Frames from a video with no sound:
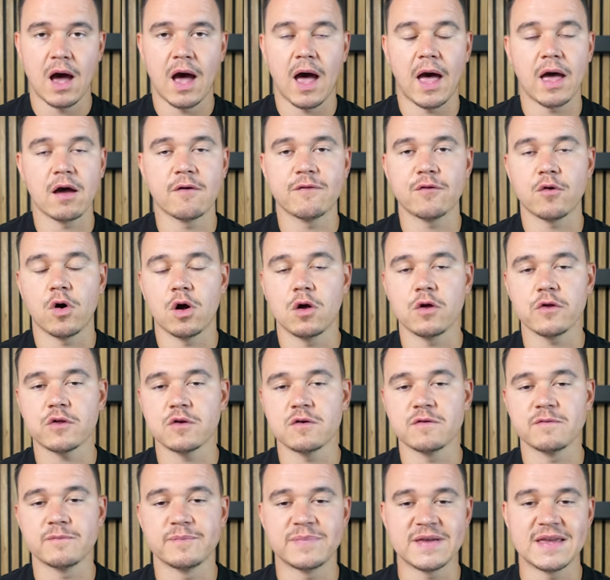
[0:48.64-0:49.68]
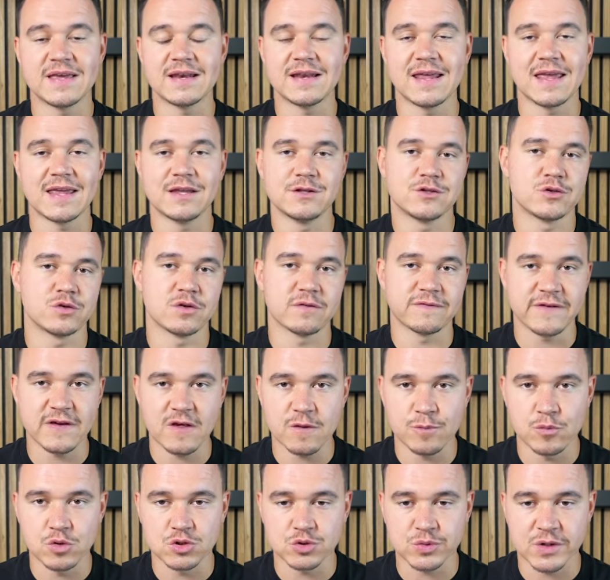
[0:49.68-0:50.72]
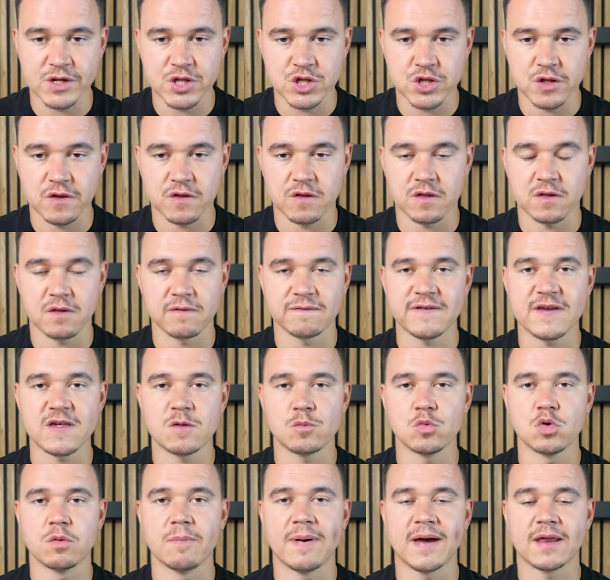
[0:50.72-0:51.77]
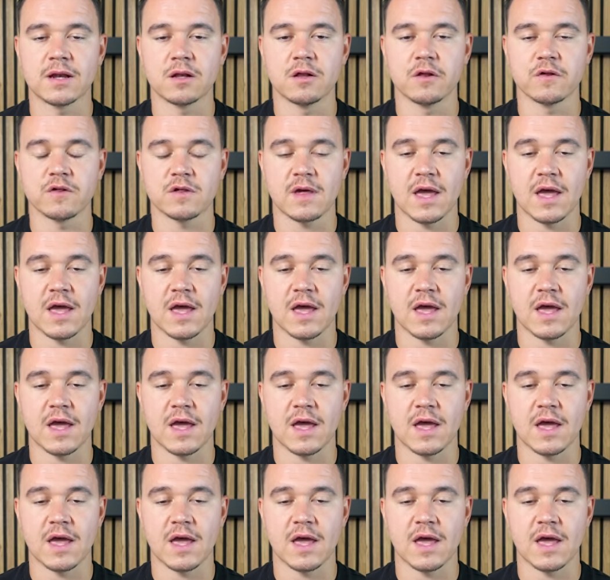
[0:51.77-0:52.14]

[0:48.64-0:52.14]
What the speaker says: I've also been into the Facebook trenches, the Facebook battles.